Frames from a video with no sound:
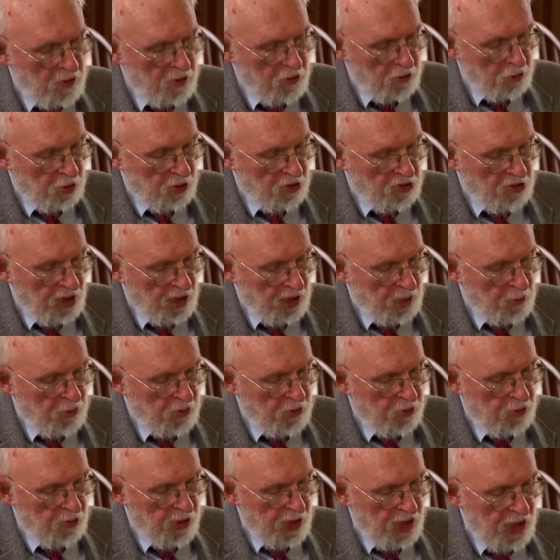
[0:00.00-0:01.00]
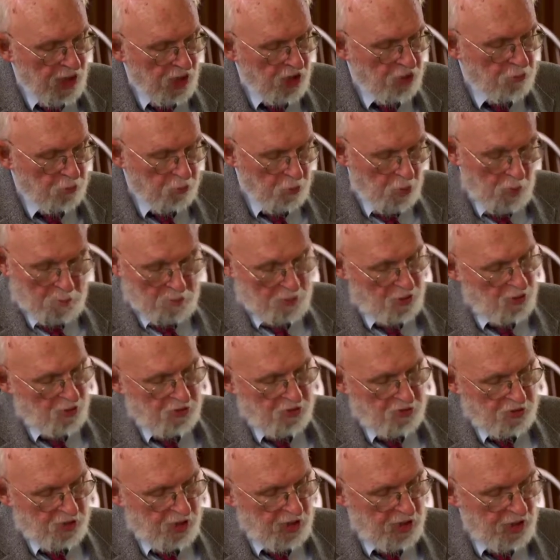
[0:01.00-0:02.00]
this is exactly what you're going to ask, so I'm going to
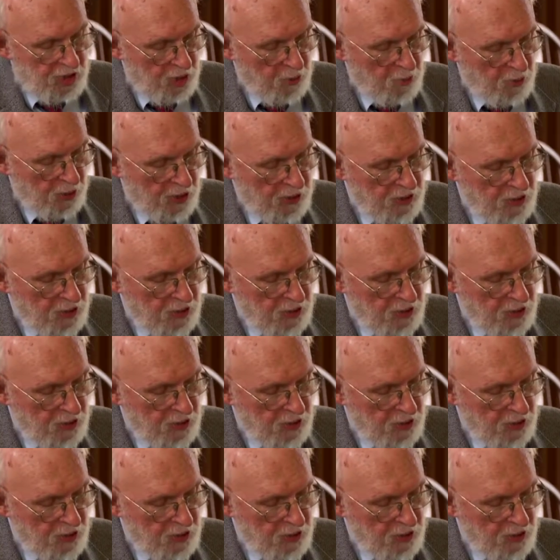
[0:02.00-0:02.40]
say it anyway,